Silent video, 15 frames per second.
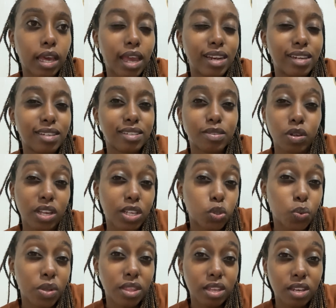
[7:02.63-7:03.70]
and it's
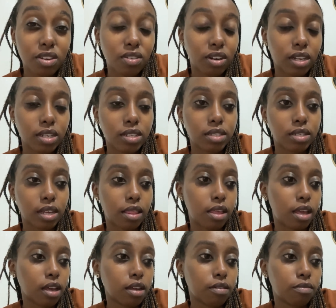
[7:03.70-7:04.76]
within your list, I think,